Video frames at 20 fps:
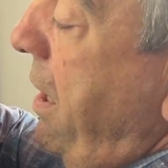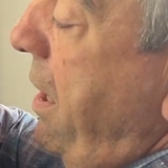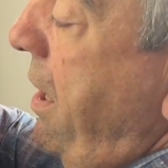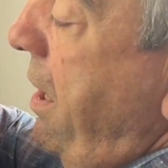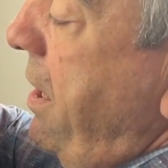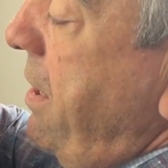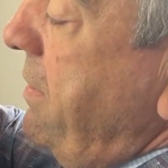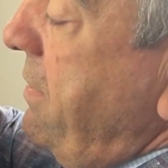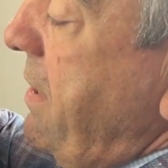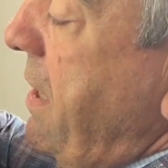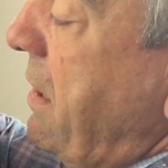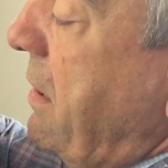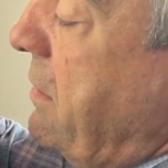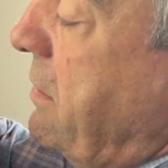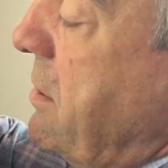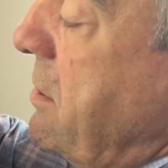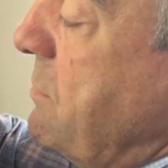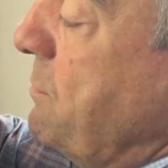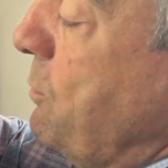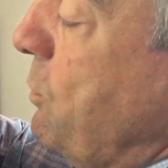And then at
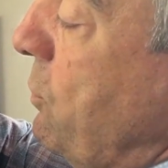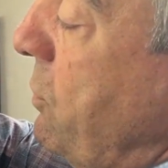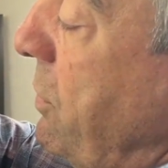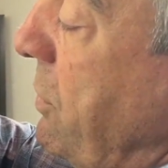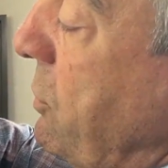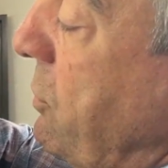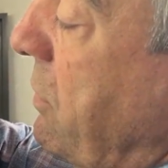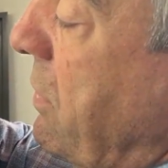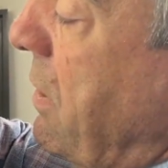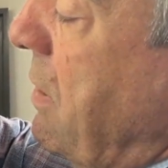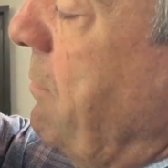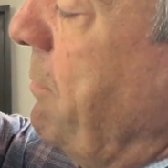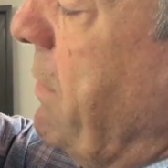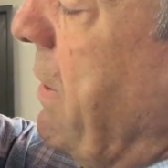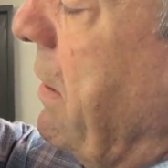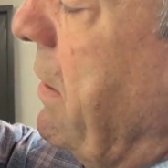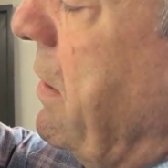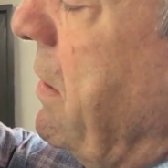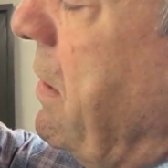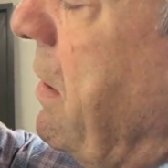this point, you're going to
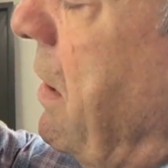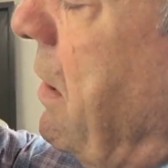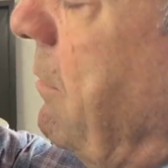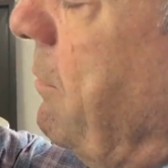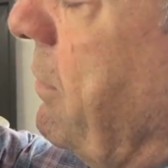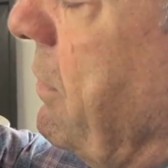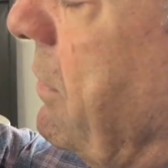button it up.